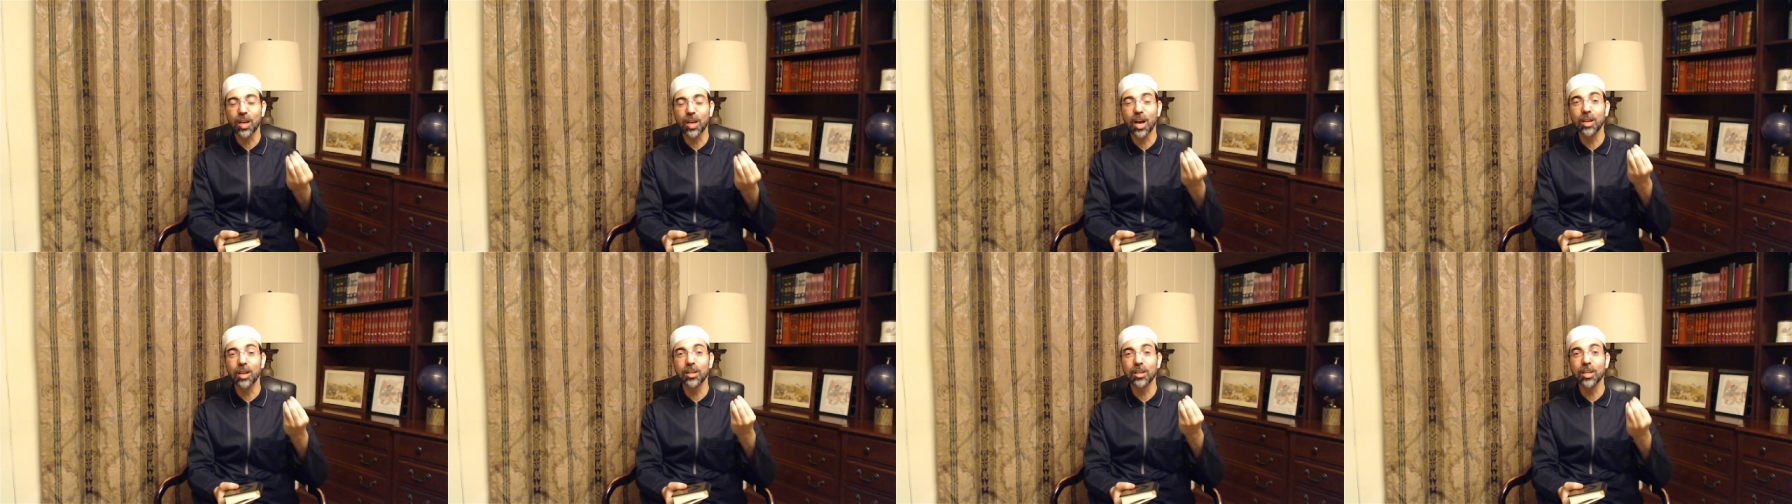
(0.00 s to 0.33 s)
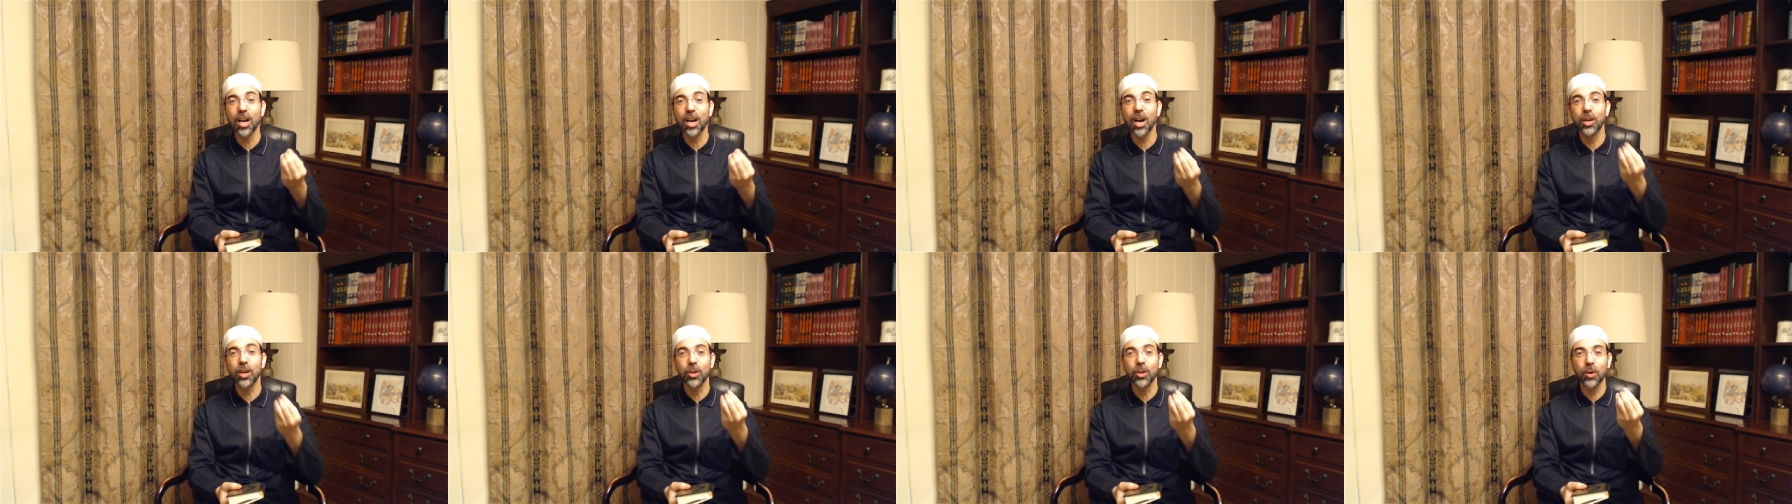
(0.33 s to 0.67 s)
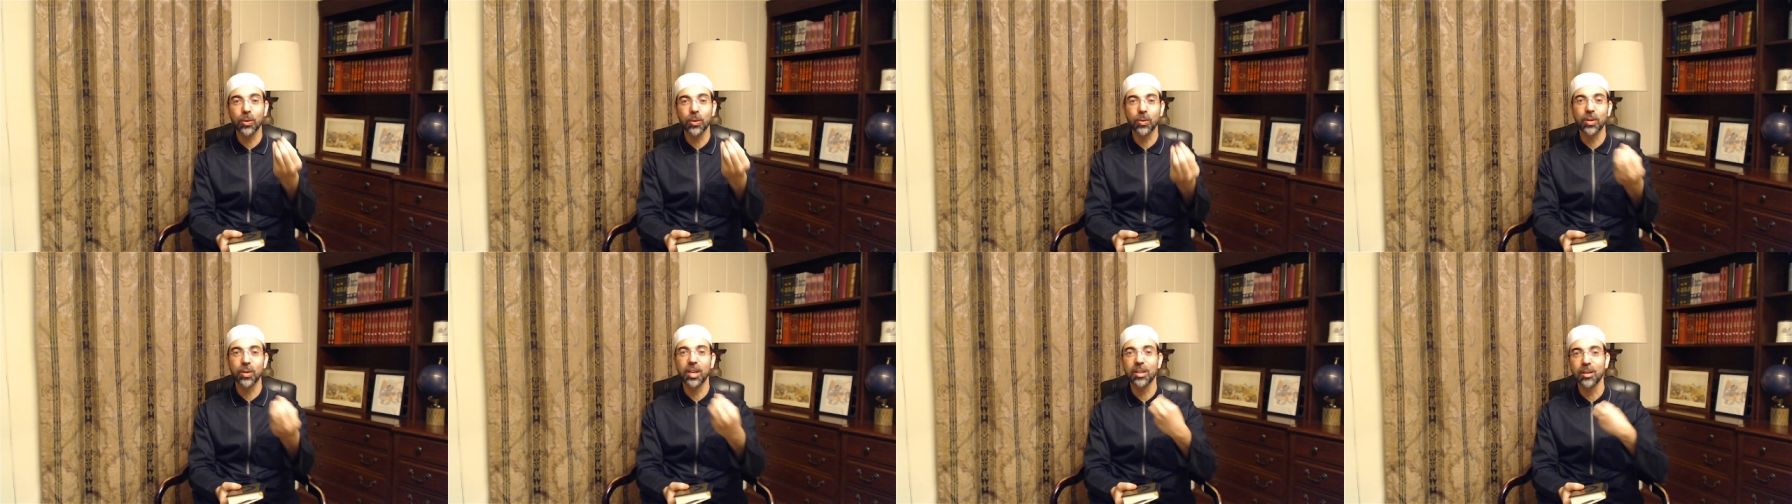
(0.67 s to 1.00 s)
Allah, your
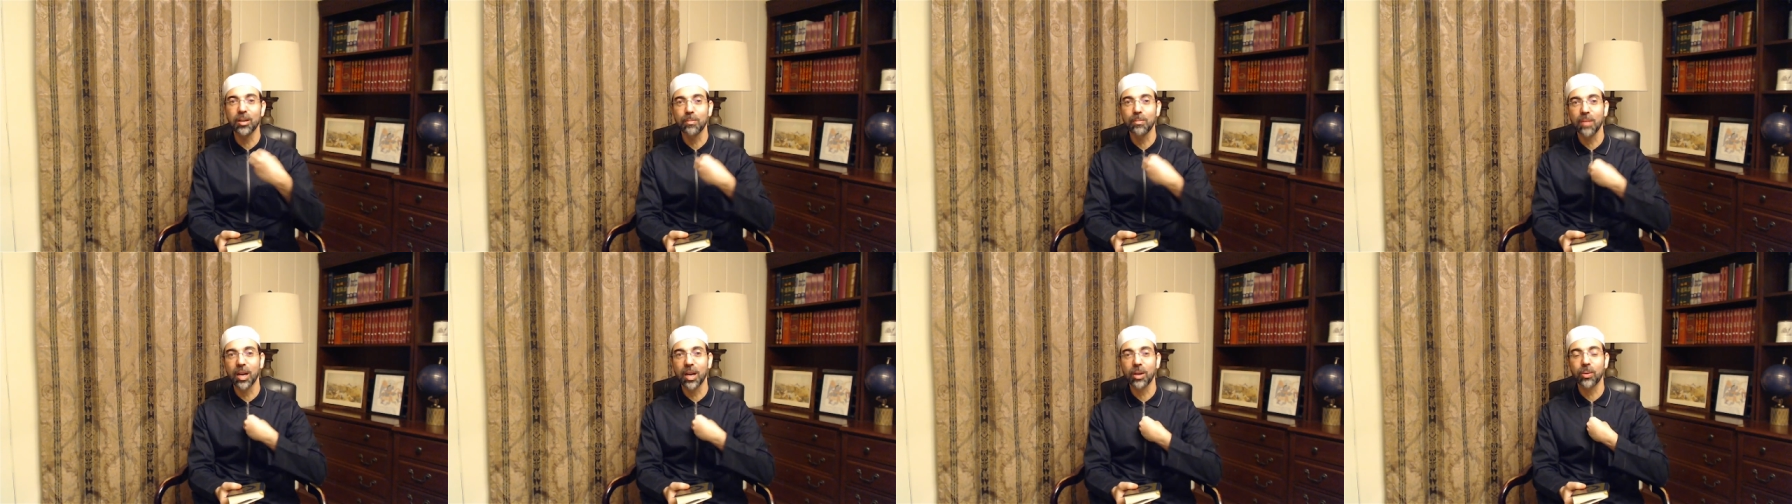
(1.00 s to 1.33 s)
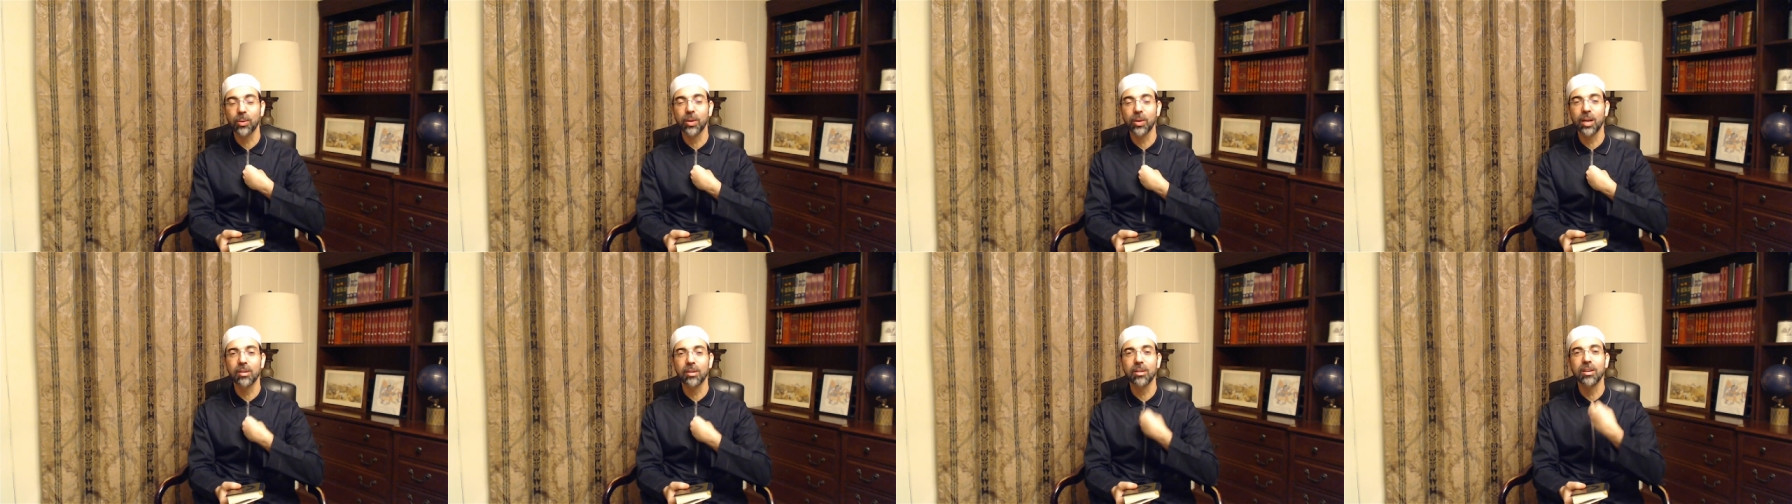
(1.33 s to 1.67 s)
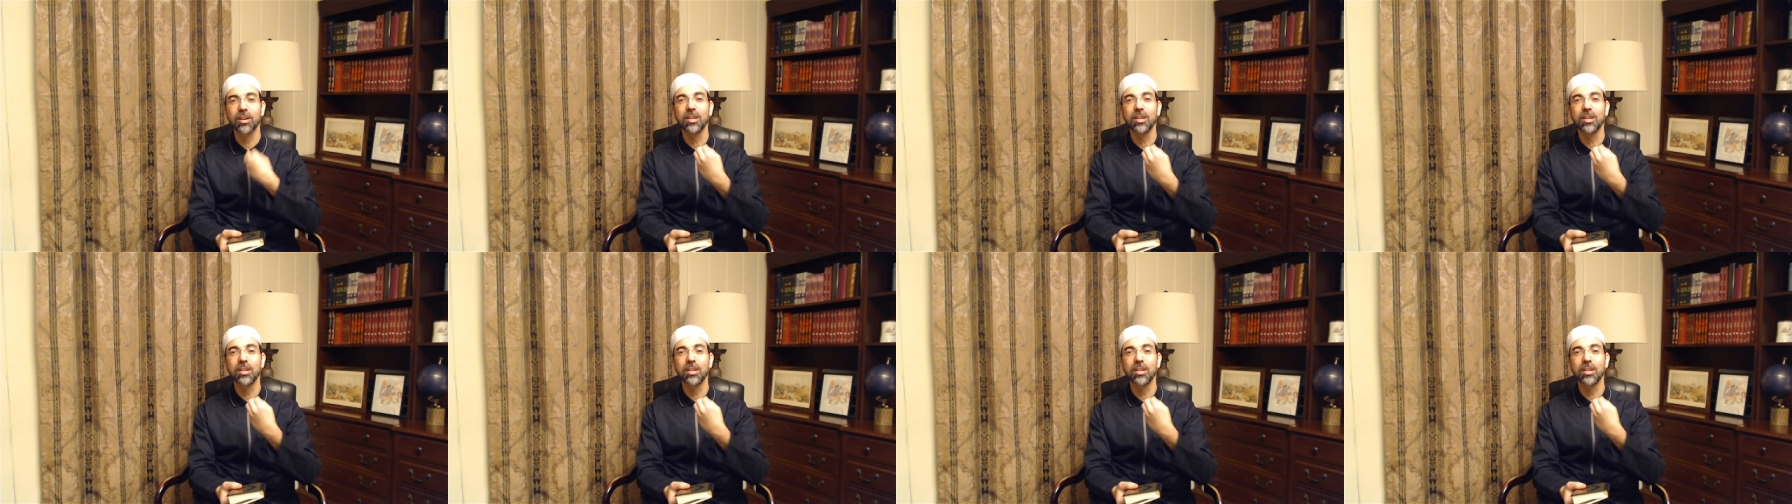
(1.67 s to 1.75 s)
creator my creator,